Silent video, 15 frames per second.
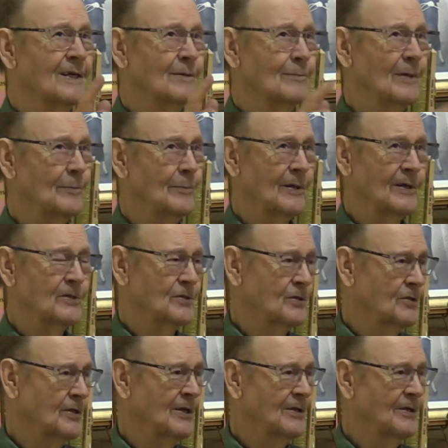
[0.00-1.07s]
my place is
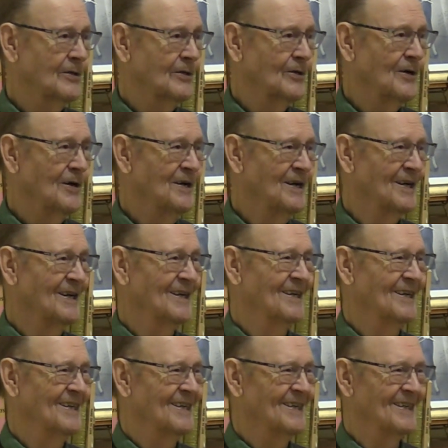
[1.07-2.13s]
down
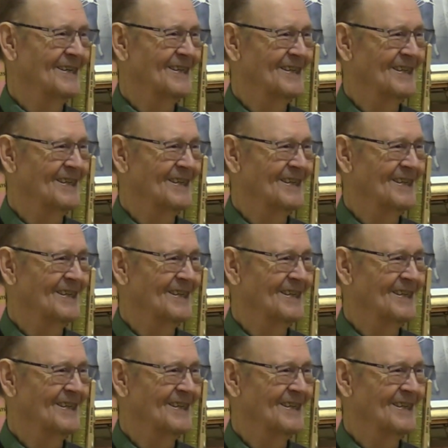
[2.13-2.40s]
here,